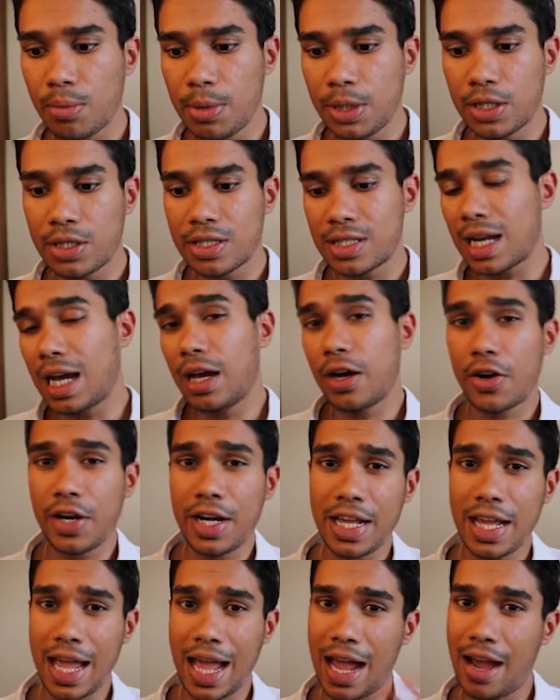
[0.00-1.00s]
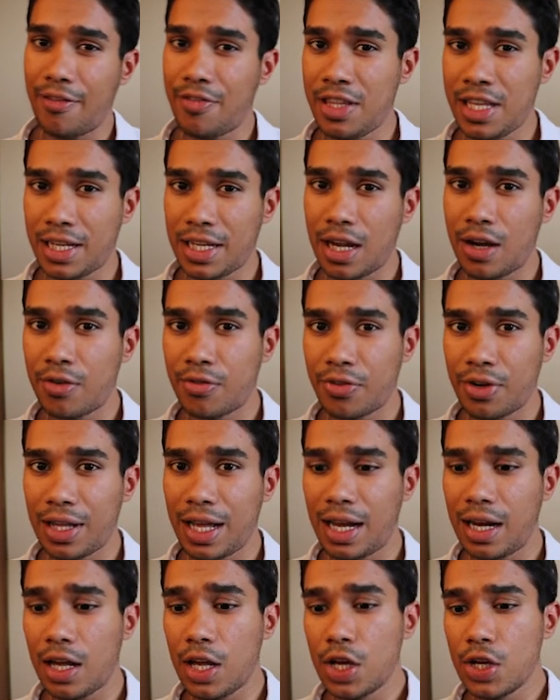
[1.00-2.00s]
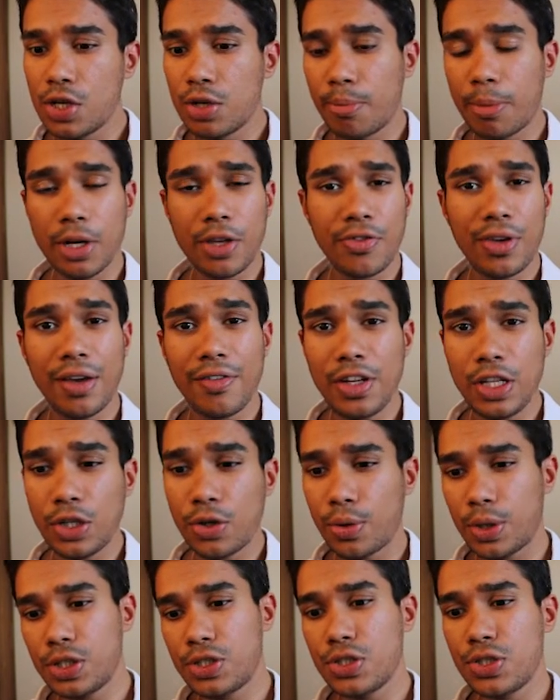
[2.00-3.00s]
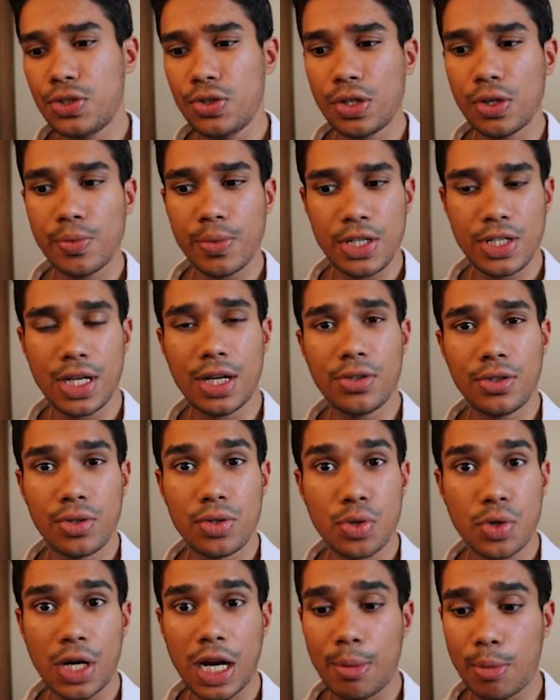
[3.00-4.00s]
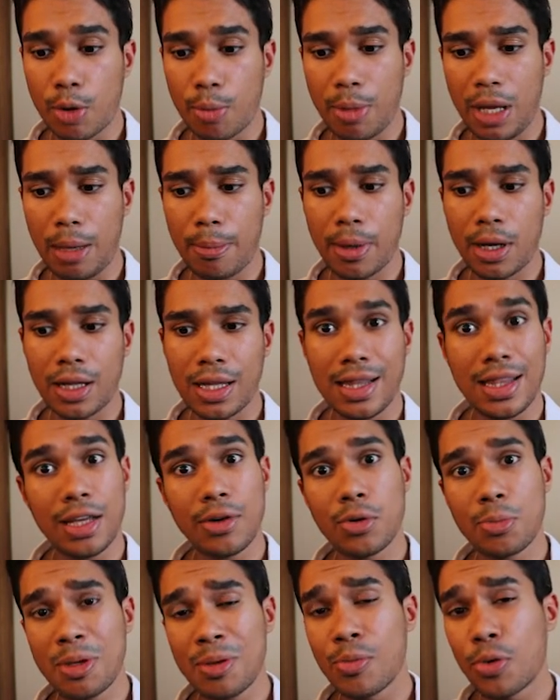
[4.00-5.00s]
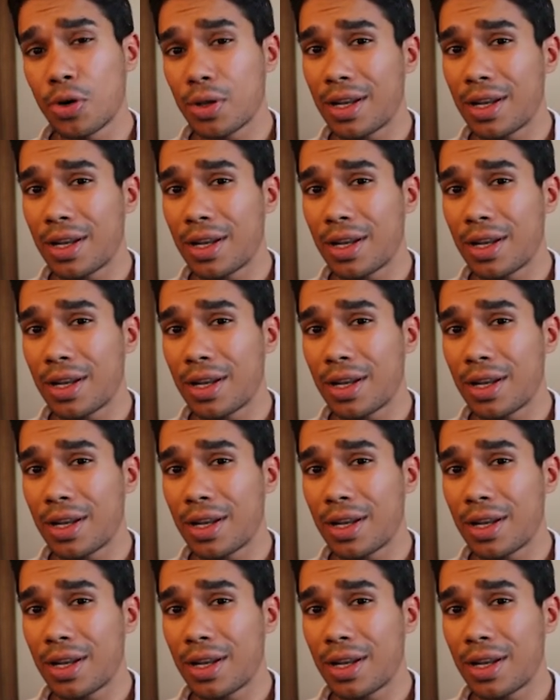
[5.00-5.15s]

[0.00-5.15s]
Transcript: because I already have the account for that. But if you have any questions, you can reach out to Stripe or PayPal and they will be more